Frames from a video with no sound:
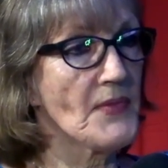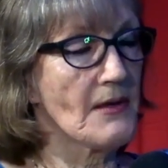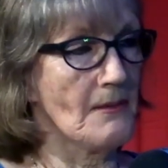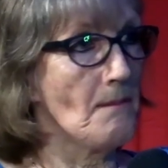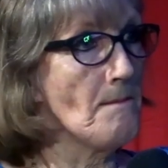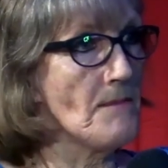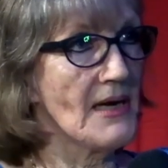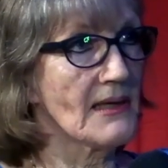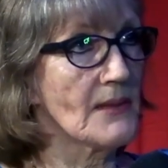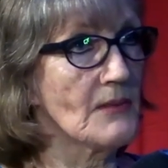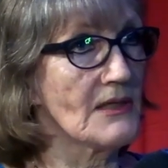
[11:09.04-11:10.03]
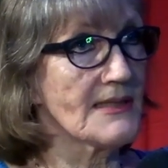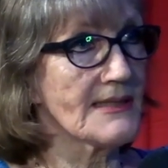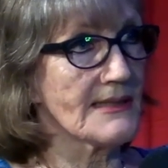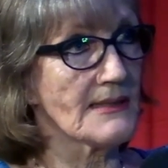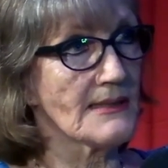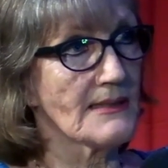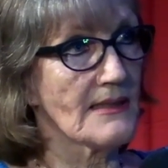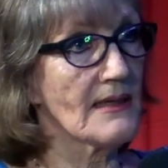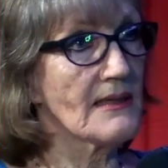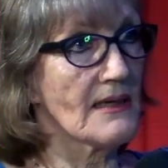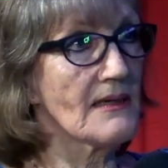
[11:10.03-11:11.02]
Yeah, badly molested
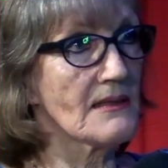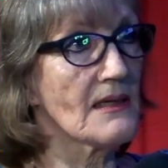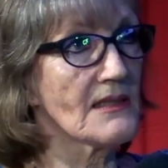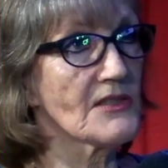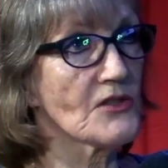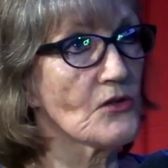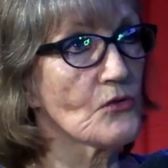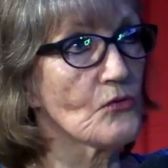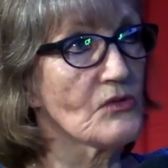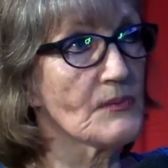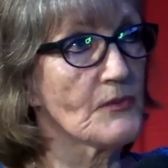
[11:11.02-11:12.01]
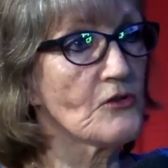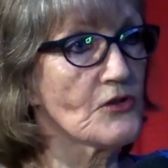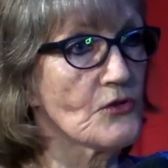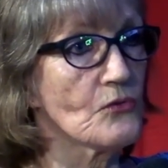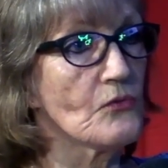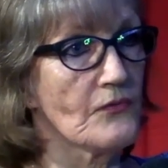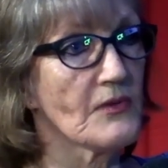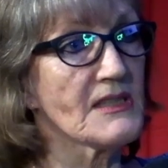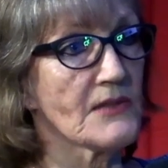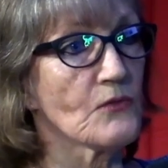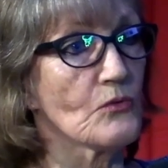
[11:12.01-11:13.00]
at so-called spiritual
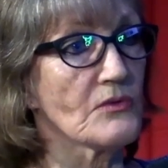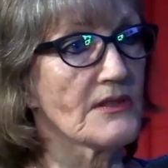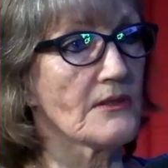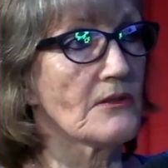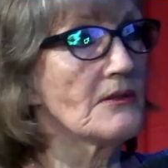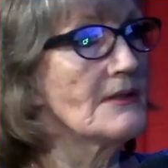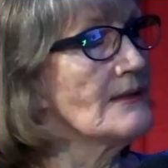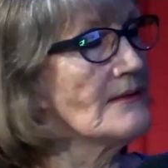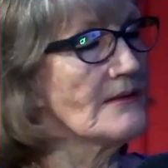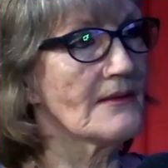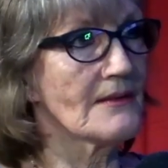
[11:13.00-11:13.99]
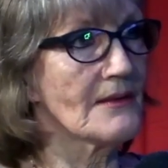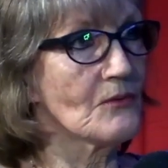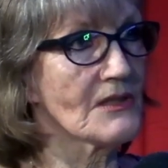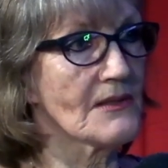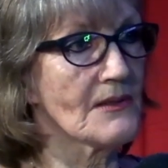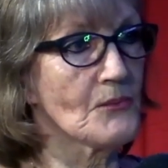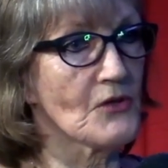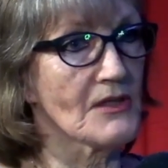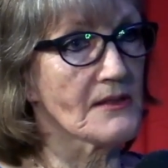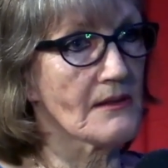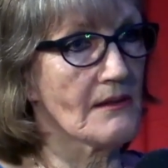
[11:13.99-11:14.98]
festivals. So yeah, I wasn't
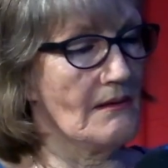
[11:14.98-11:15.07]
impressed.